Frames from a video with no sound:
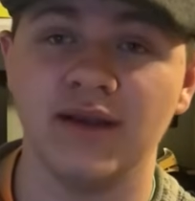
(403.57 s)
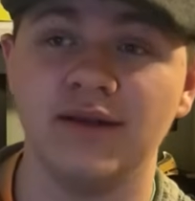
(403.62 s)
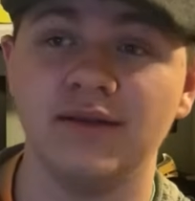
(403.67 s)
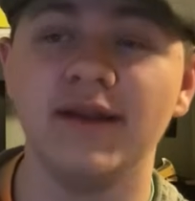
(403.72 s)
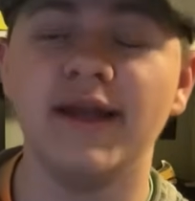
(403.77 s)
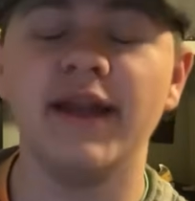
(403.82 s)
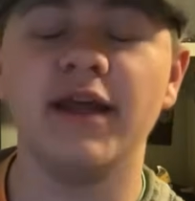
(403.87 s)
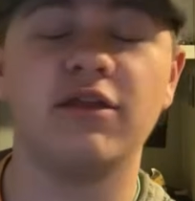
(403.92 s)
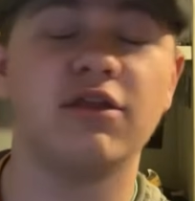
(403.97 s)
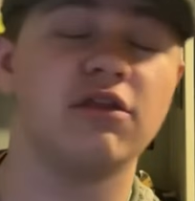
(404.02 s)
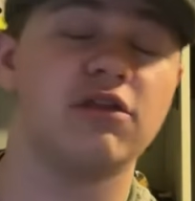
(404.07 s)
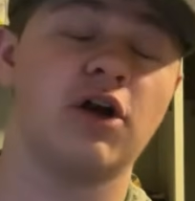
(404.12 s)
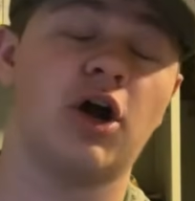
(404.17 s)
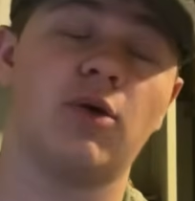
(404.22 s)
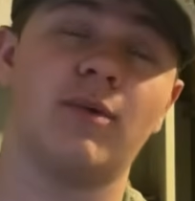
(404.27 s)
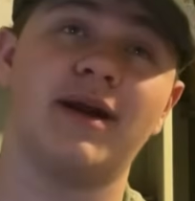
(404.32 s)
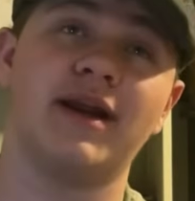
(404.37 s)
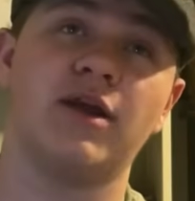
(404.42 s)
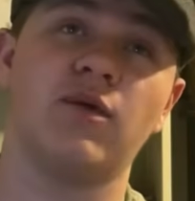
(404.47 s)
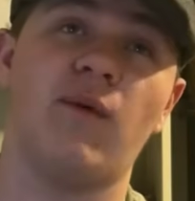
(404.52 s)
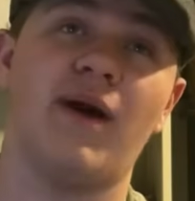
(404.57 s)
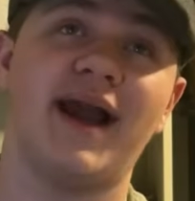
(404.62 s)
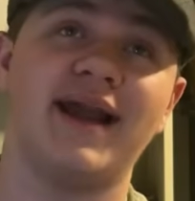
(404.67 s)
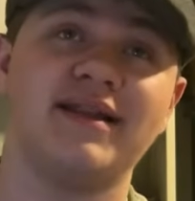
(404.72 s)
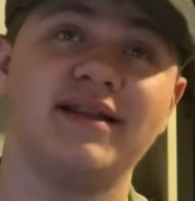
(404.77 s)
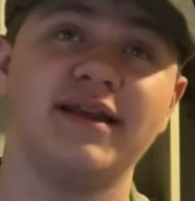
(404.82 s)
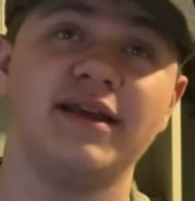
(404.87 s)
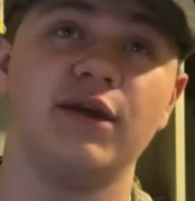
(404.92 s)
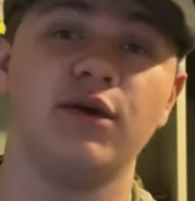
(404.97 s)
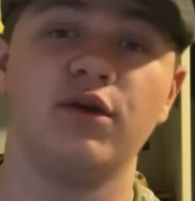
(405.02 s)
Linux is already
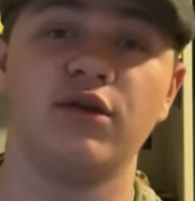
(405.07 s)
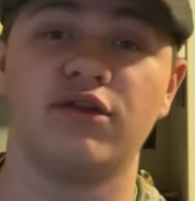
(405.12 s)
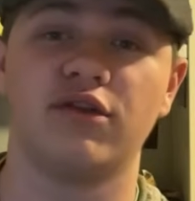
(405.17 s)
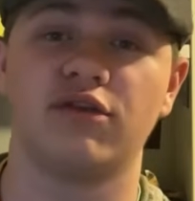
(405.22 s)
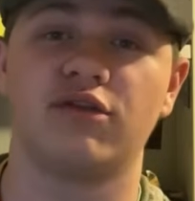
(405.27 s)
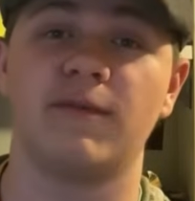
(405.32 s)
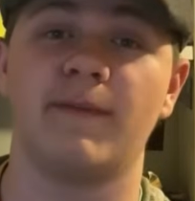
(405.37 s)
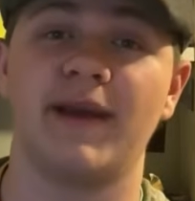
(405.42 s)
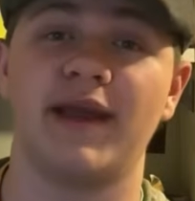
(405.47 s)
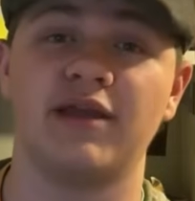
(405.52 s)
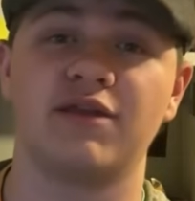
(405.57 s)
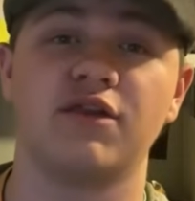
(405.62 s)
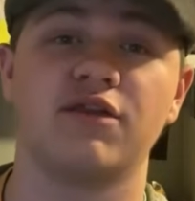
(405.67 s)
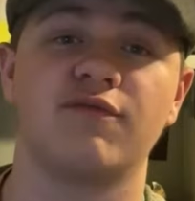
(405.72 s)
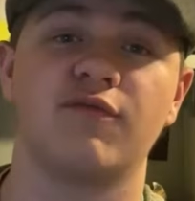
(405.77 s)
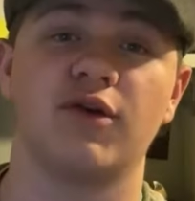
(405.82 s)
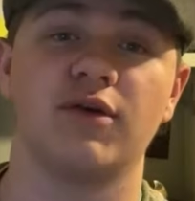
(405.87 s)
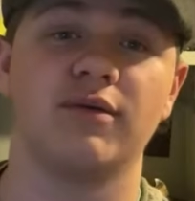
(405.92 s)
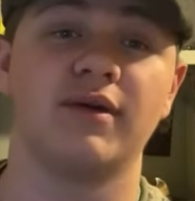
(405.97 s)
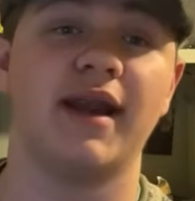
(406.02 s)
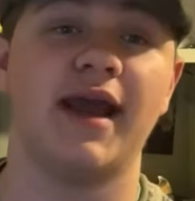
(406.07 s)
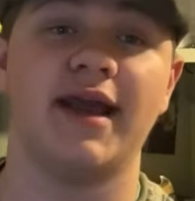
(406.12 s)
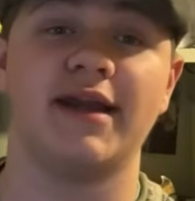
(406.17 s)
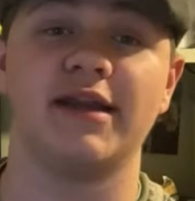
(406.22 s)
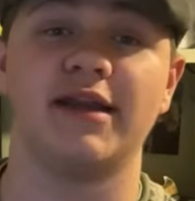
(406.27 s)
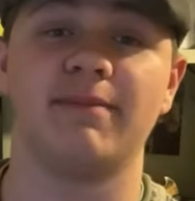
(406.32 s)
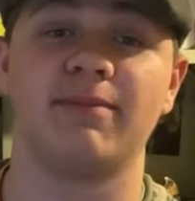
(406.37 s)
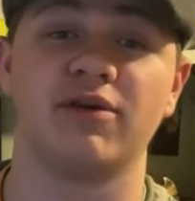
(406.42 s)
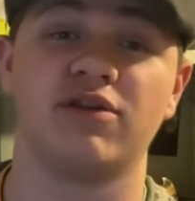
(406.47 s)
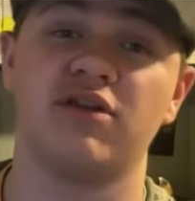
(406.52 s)
widely used as the basis for
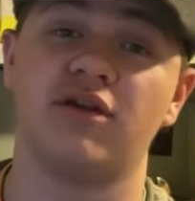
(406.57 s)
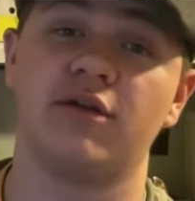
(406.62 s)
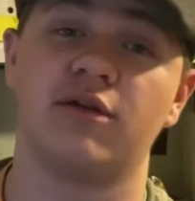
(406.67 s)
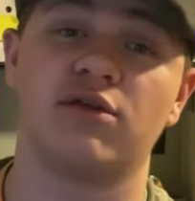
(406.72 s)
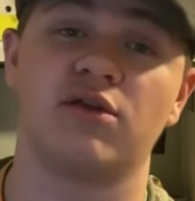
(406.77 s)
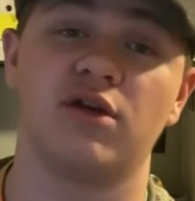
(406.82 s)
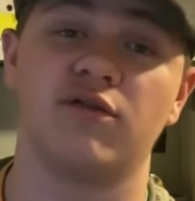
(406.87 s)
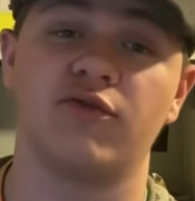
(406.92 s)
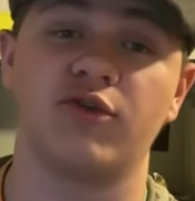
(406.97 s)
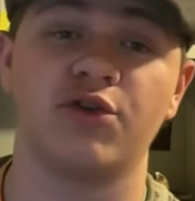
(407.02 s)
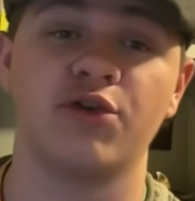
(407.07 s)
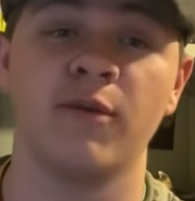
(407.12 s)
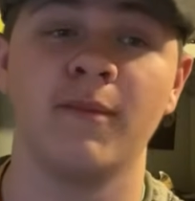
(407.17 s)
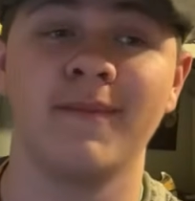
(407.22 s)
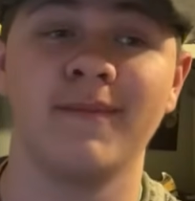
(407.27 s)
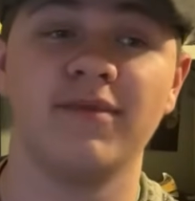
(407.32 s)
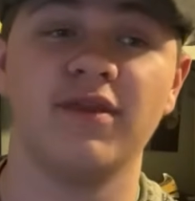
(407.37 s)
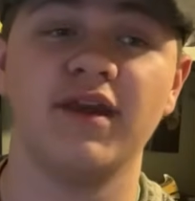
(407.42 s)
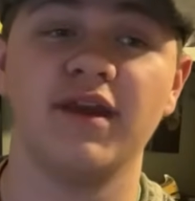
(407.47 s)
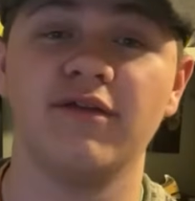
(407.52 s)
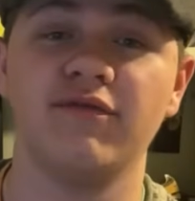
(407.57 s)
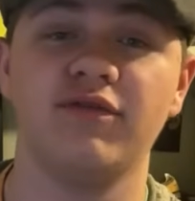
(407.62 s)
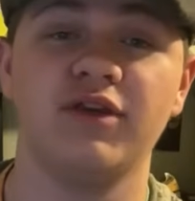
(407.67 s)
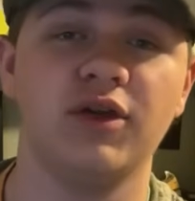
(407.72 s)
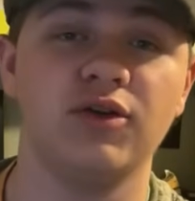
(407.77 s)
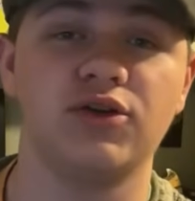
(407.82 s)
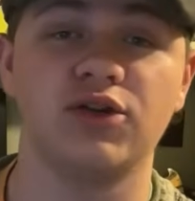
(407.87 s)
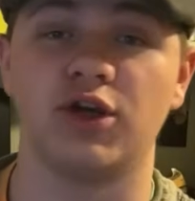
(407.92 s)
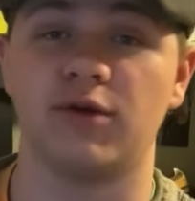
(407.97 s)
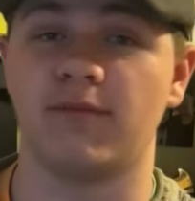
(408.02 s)
90% of servers. Think of
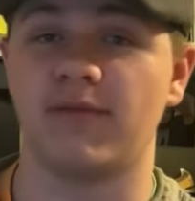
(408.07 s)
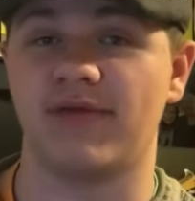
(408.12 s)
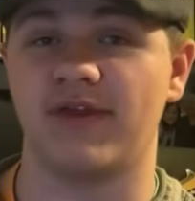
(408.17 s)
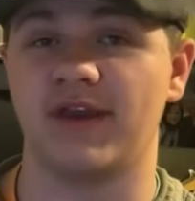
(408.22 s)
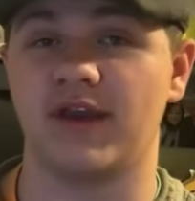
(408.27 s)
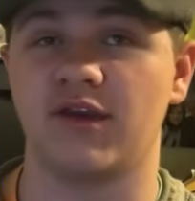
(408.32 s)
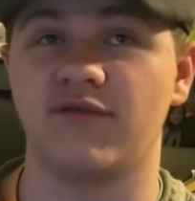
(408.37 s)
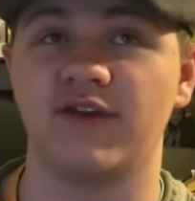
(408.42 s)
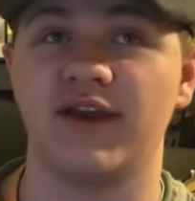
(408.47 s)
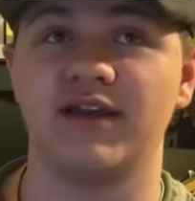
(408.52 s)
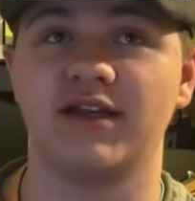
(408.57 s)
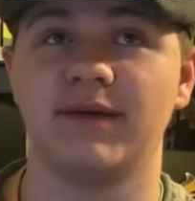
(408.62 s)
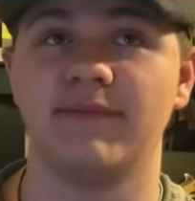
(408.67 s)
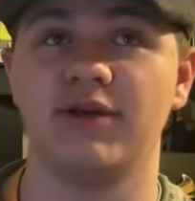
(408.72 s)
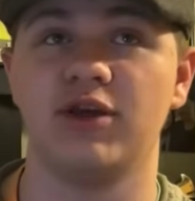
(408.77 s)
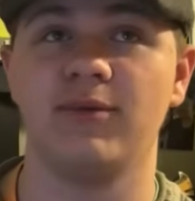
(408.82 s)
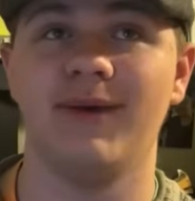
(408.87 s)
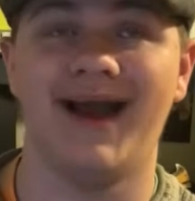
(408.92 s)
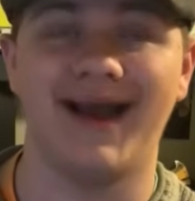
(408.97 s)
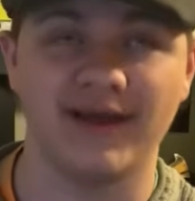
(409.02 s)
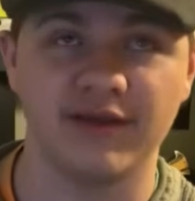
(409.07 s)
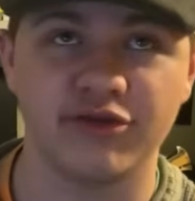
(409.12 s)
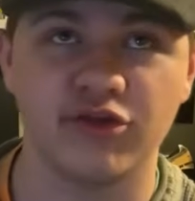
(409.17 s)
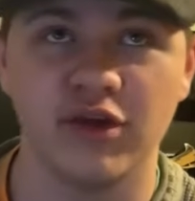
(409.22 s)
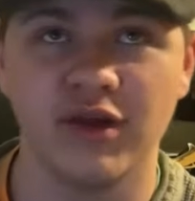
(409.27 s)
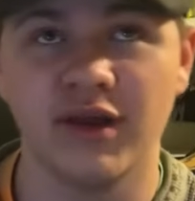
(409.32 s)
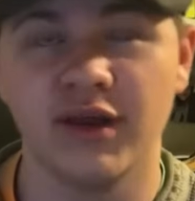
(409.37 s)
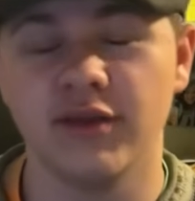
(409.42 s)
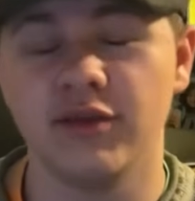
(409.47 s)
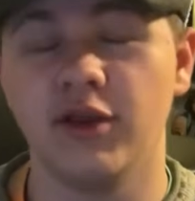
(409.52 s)
YouTube, think of AWS.
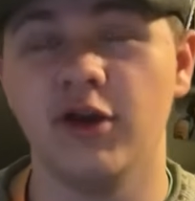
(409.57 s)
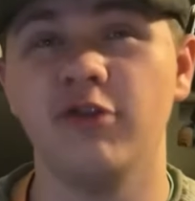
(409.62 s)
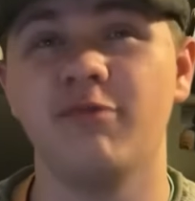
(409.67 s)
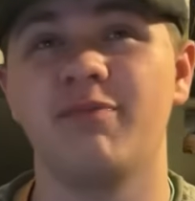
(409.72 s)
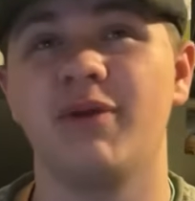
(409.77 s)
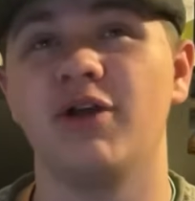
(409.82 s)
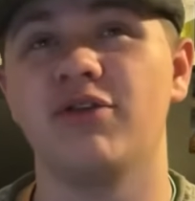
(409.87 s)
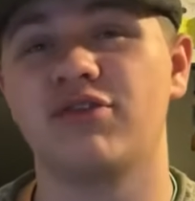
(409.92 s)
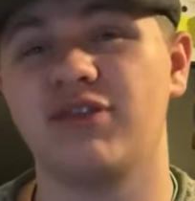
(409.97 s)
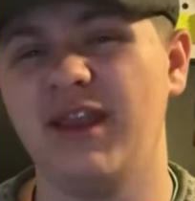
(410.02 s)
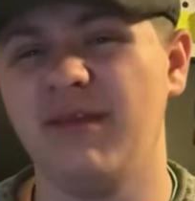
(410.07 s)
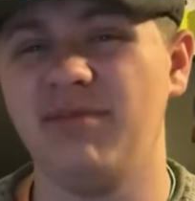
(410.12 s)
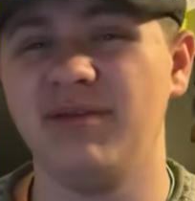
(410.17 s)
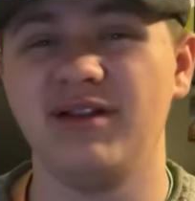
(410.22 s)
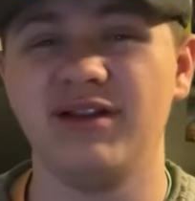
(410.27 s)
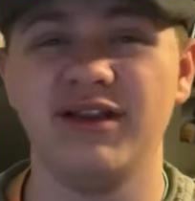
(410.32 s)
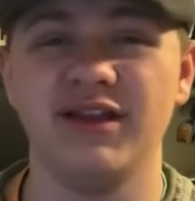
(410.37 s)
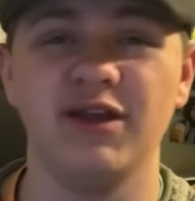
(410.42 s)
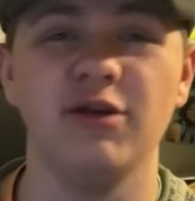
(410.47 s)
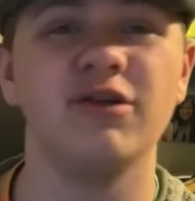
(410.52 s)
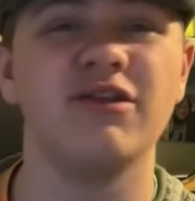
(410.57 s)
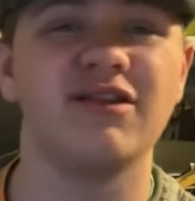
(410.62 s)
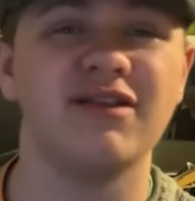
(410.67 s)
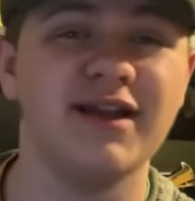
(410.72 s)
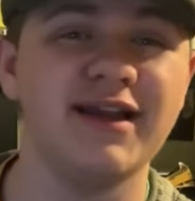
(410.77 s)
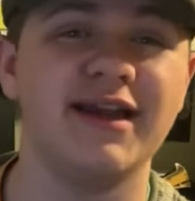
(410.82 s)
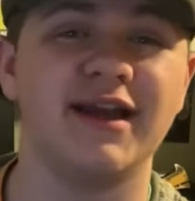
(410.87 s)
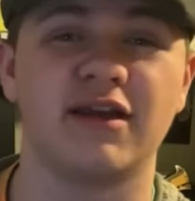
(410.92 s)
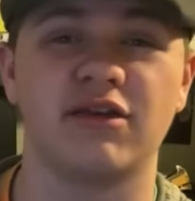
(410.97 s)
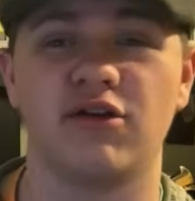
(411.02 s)
Those both typically use
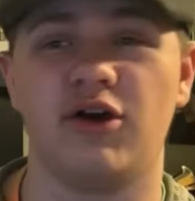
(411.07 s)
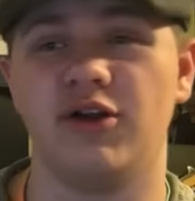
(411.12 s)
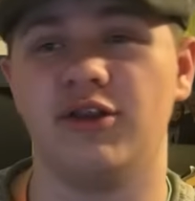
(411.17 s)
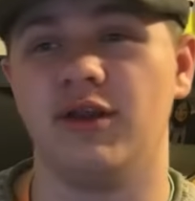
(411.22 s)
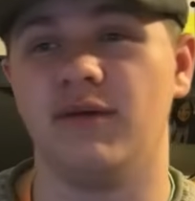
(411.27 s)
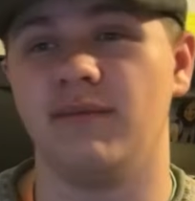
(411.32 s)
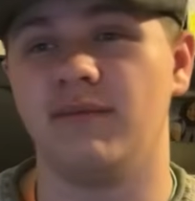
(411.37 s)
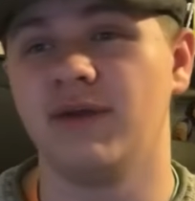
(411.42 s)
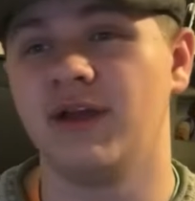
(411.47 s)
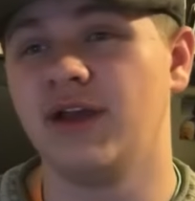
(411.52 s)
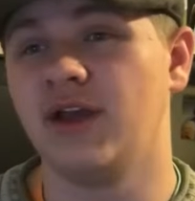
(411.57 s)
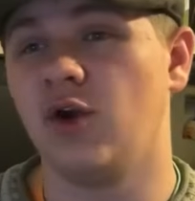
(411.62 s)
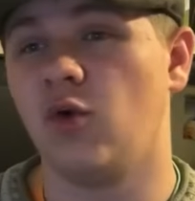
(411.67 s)
Linux on them.